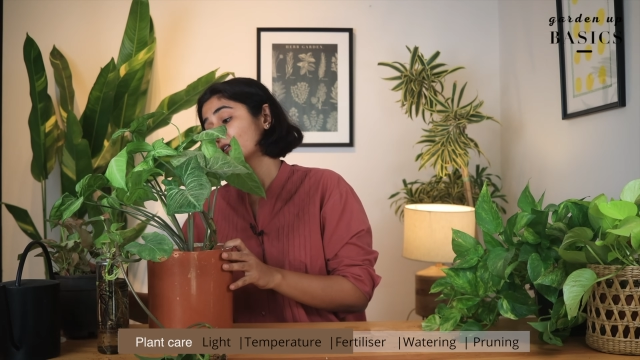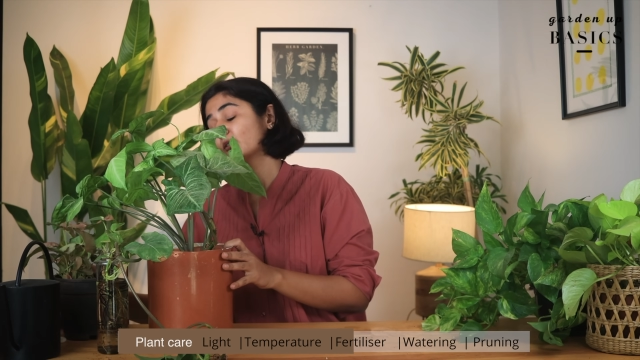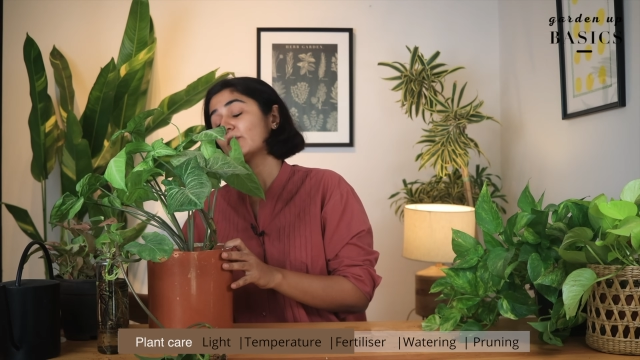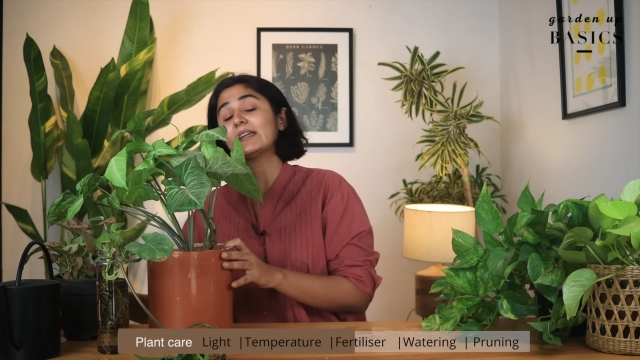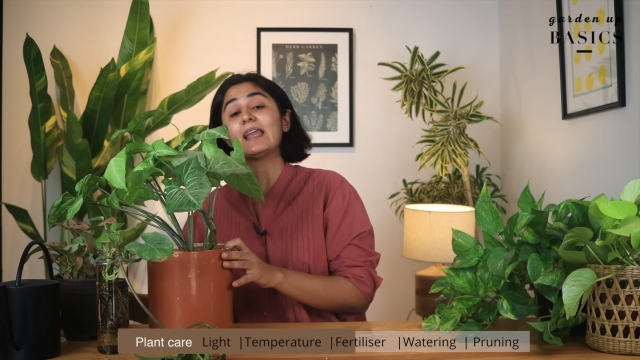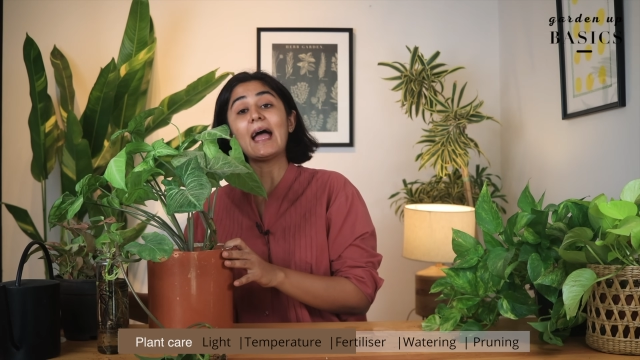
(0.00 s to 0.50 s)
you
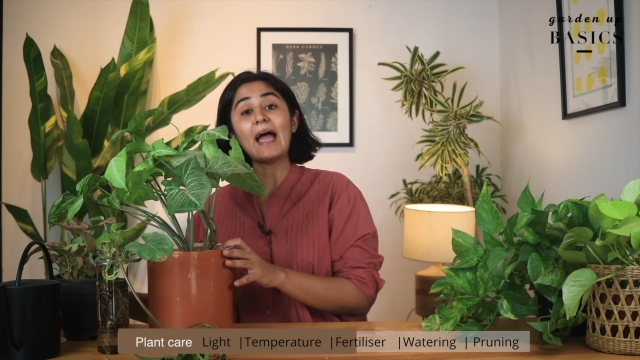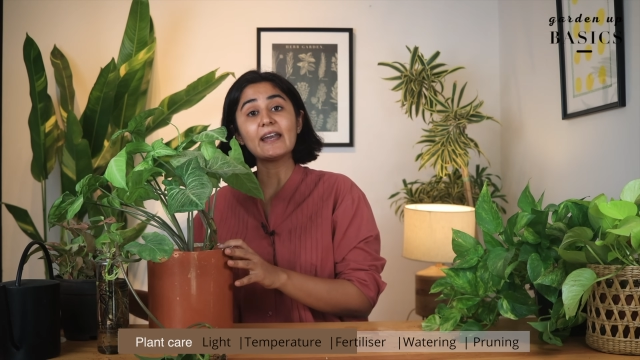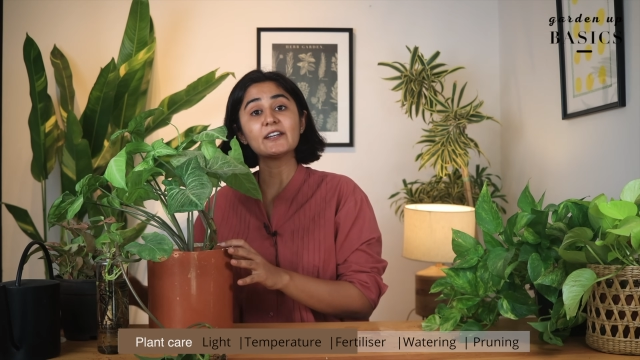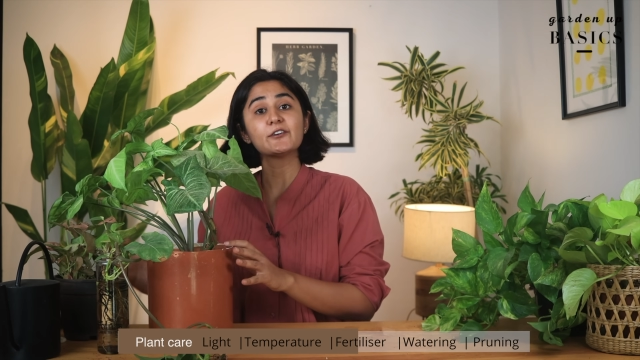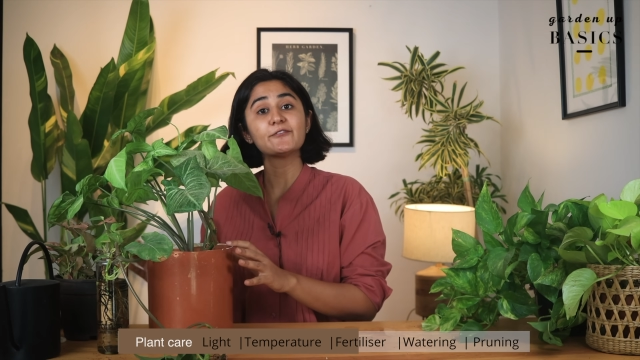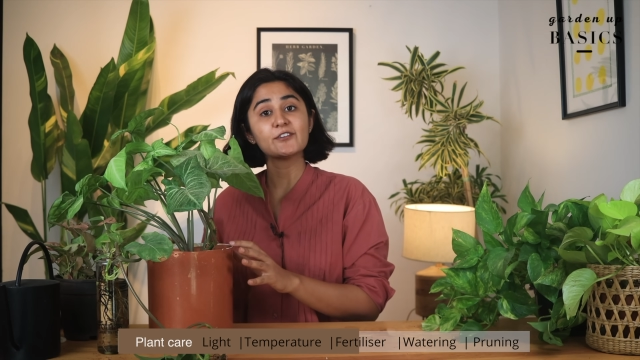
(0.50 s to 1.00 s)
can
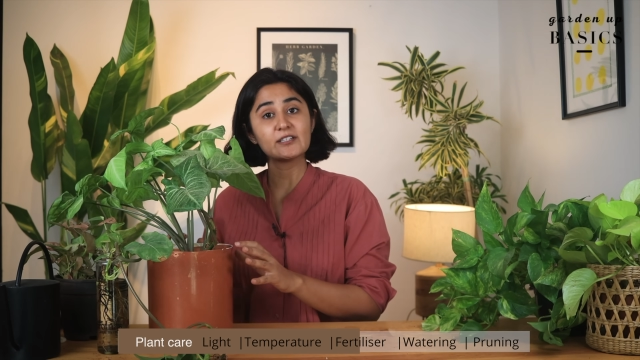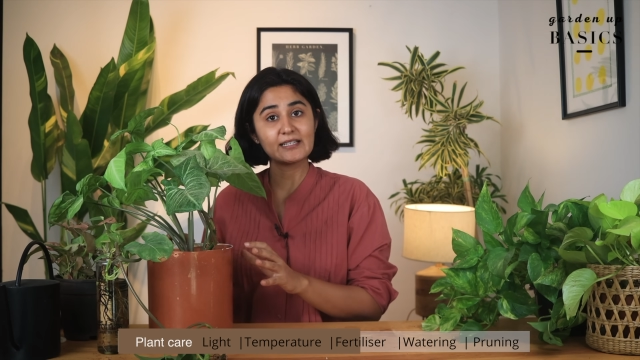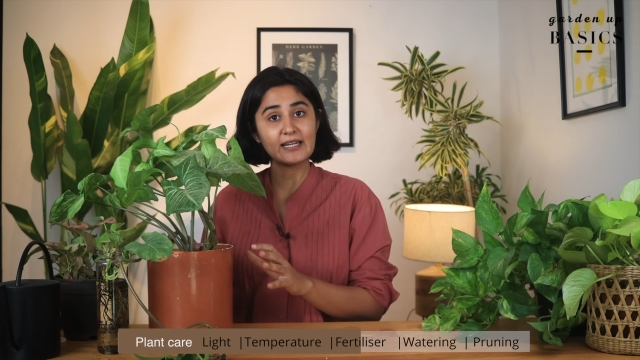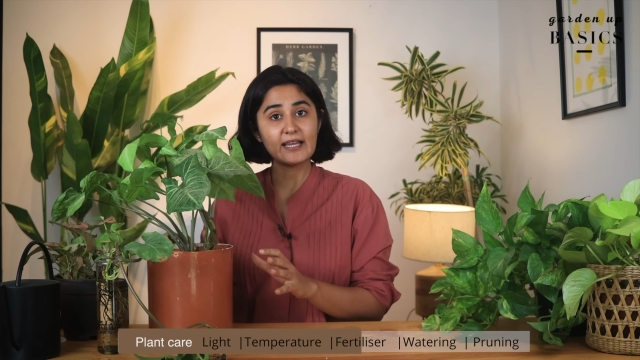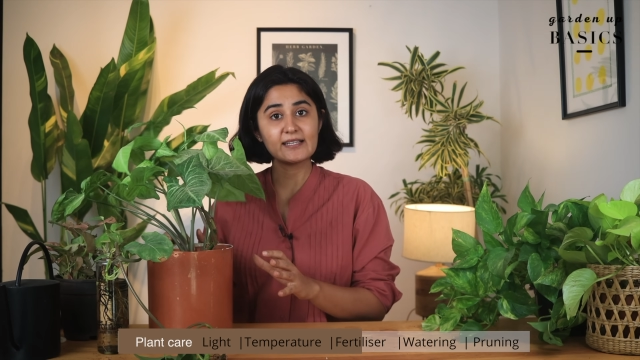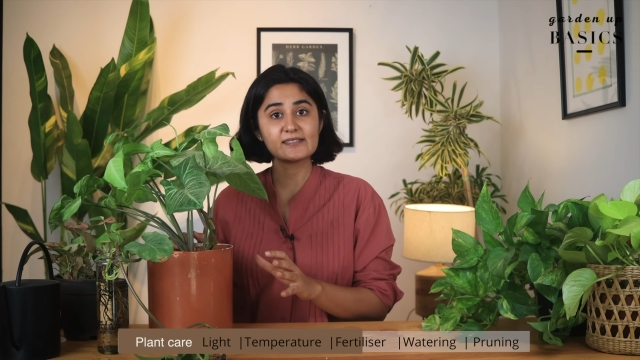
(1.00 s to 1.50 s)
add a
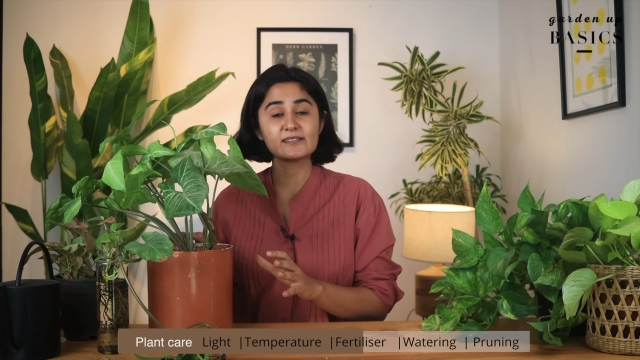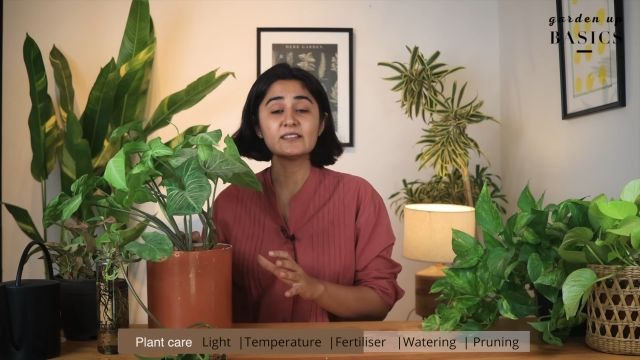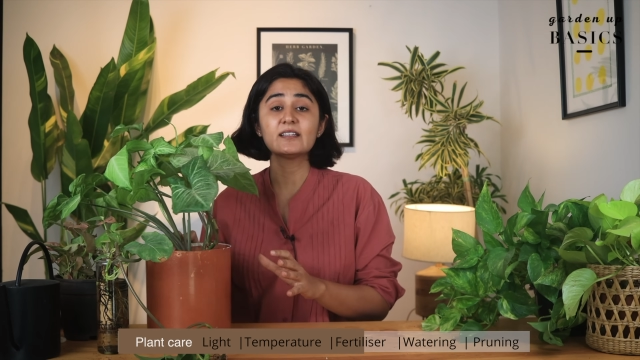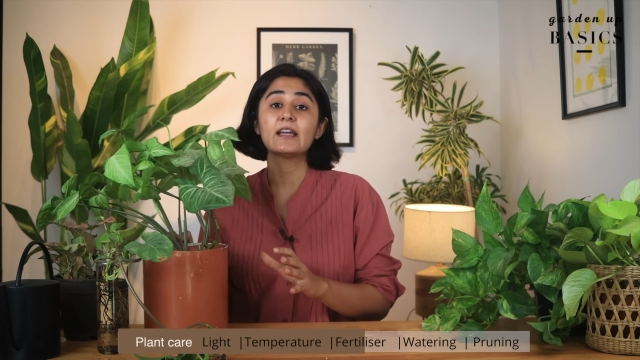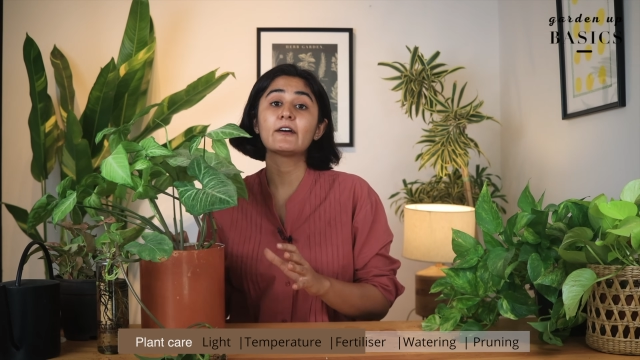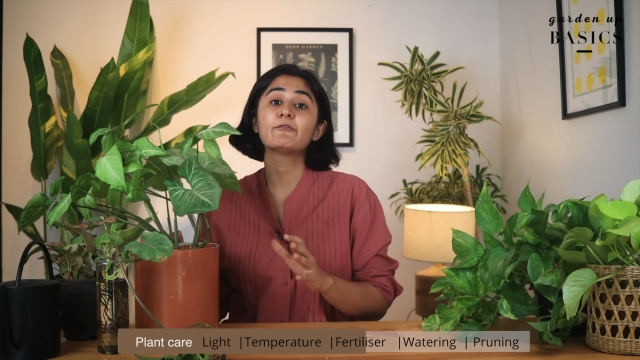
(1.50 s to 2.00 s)
fertilizer
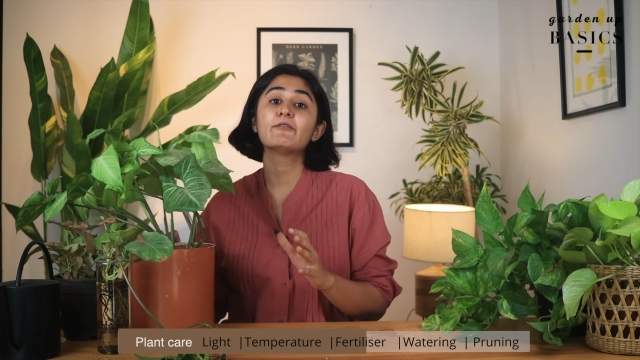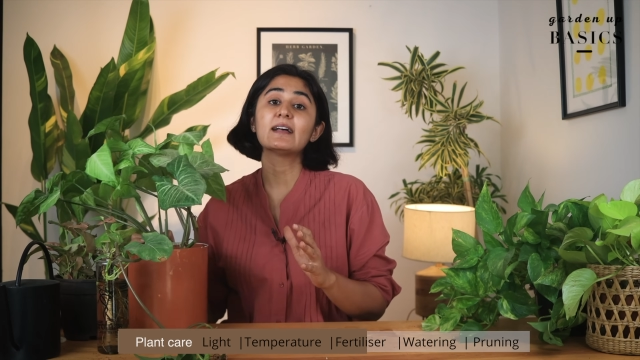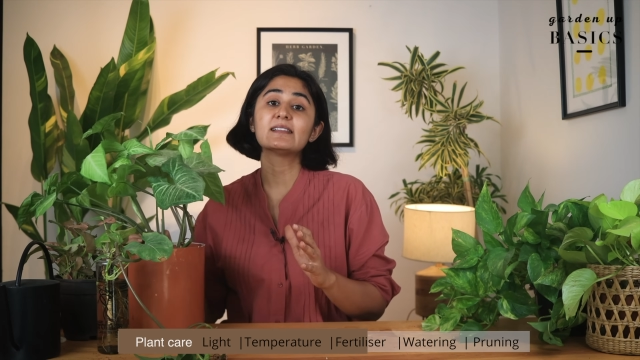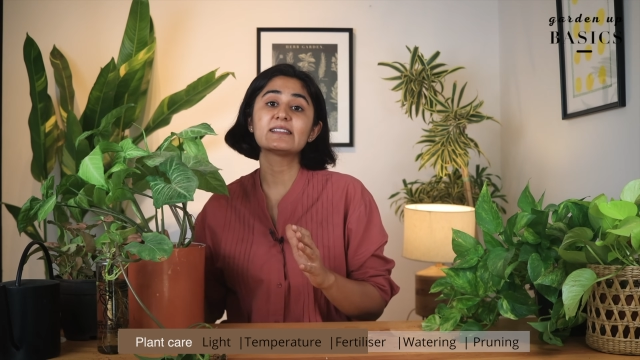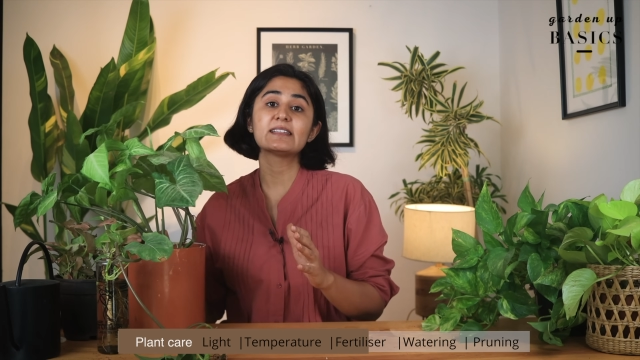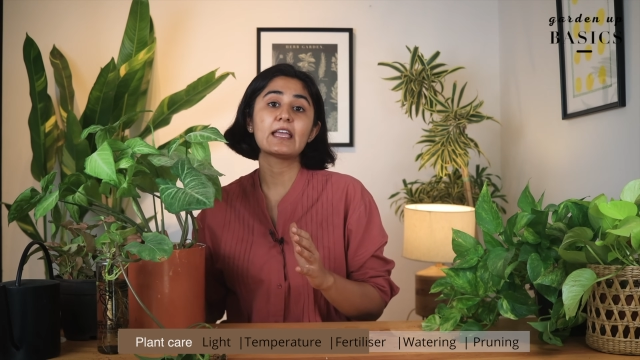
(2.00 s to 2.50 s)

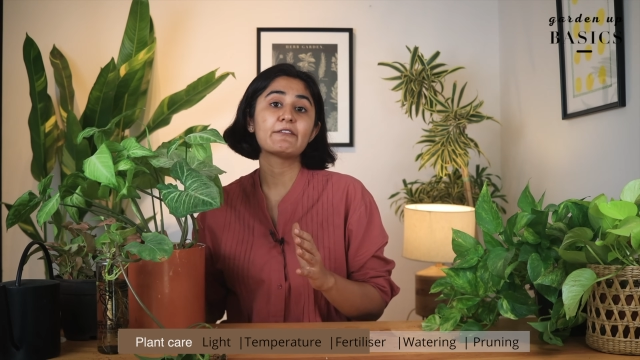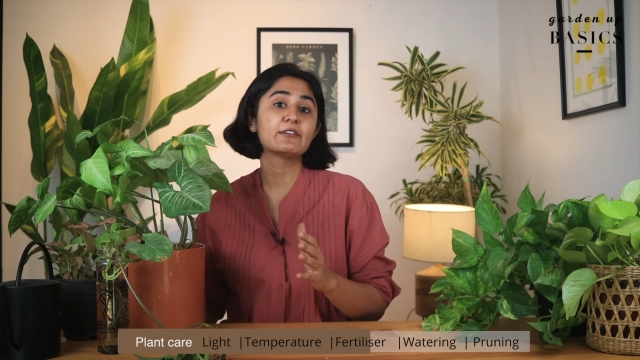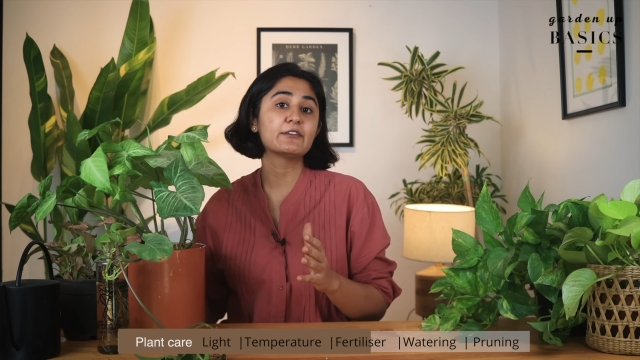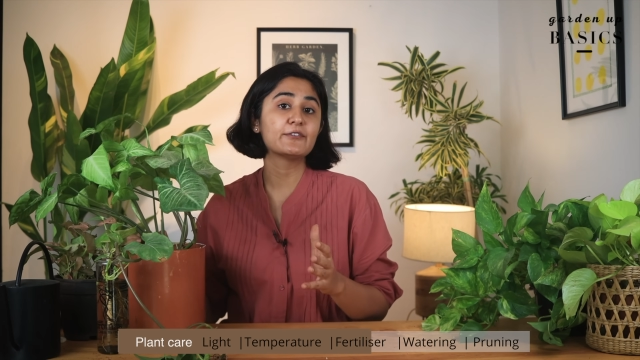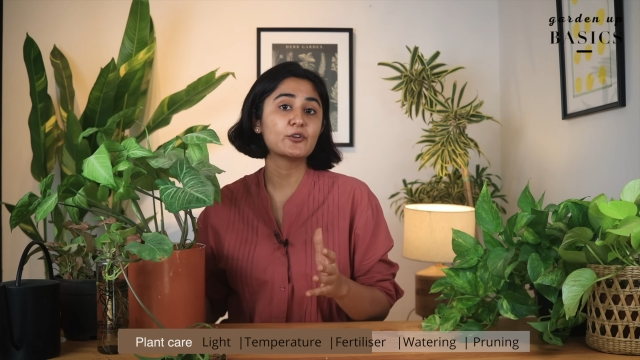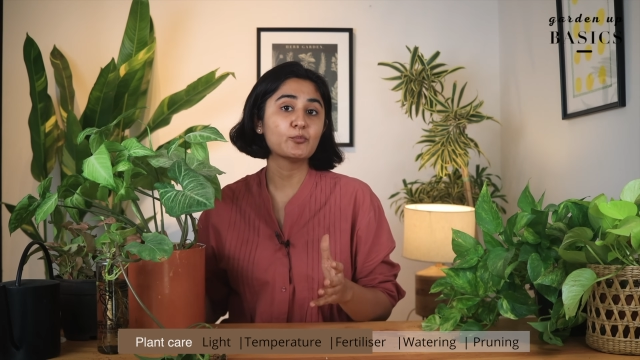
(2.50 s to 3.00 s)
once in
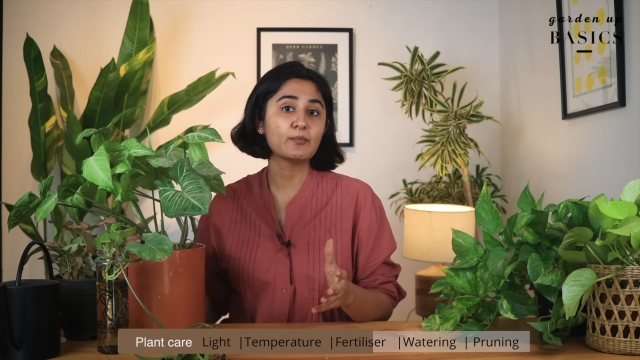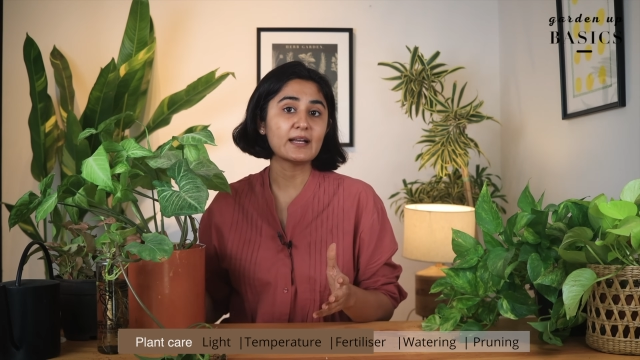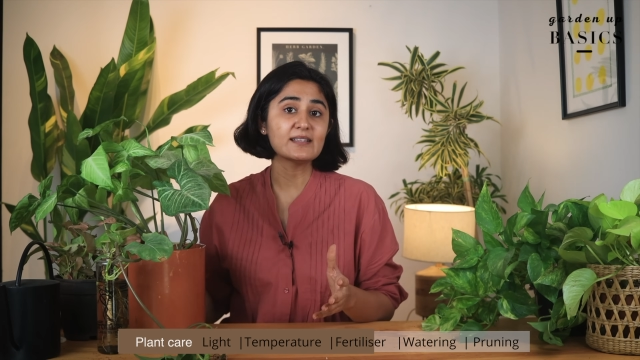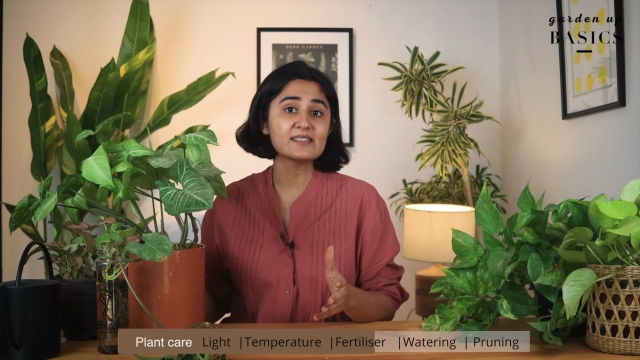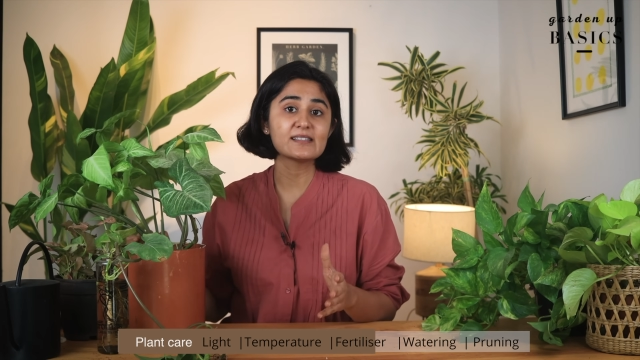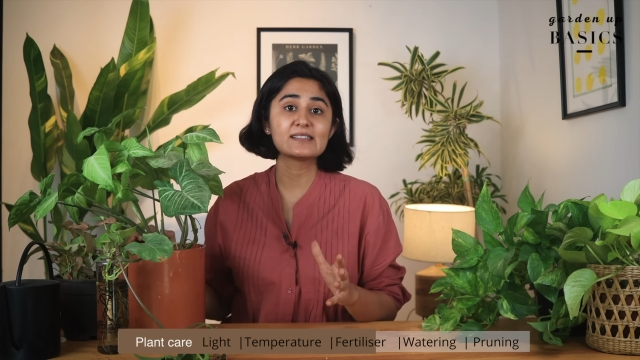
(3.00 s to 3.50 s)
every few
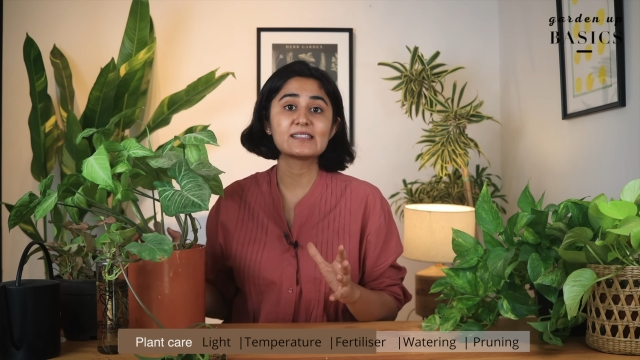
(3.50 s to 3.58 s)
months.